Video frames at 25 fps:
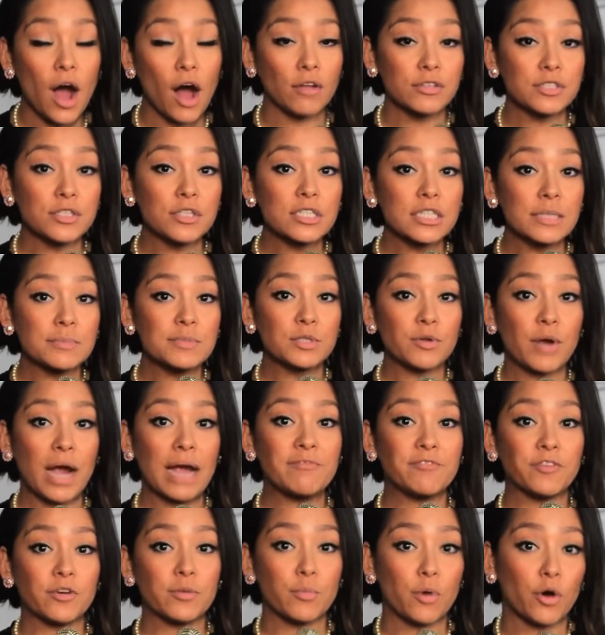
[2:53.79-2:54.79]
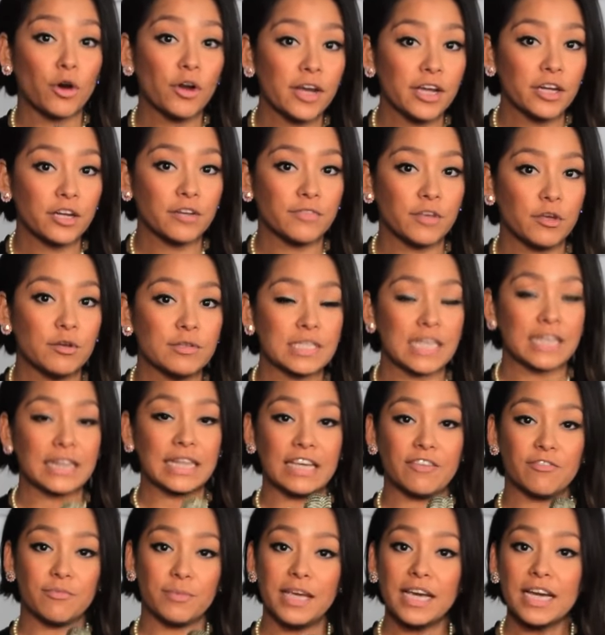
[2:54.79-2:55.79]
Also, subscribe for more interviews and
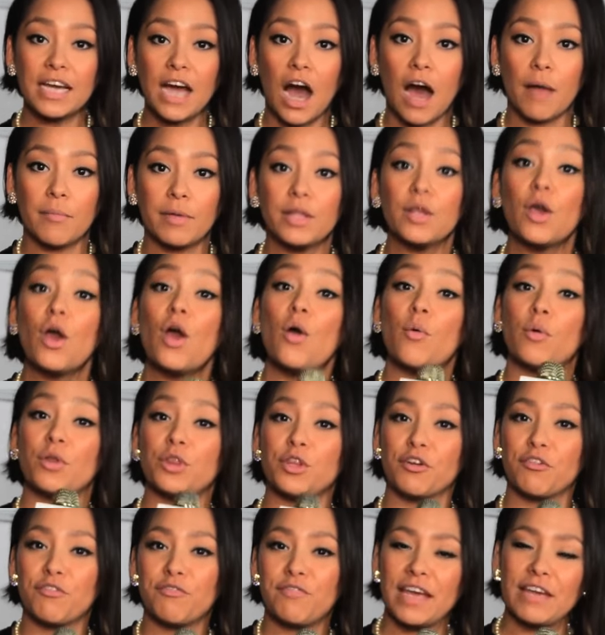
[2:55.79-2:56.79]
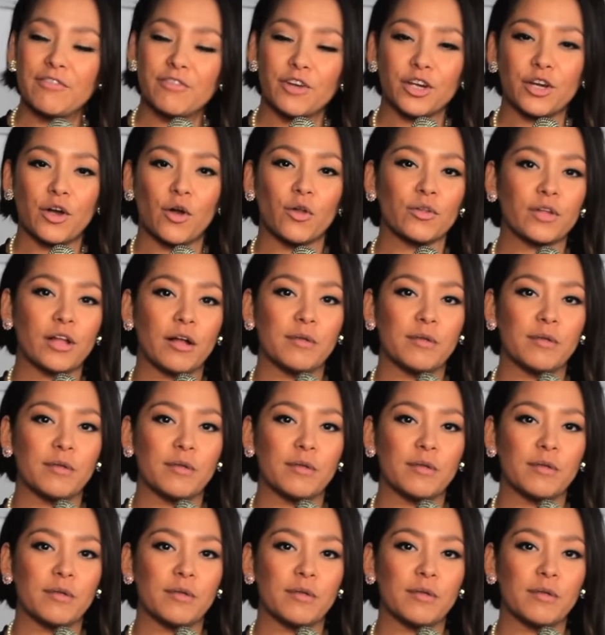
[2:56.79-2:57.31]
leave me a comment with your favorite Golden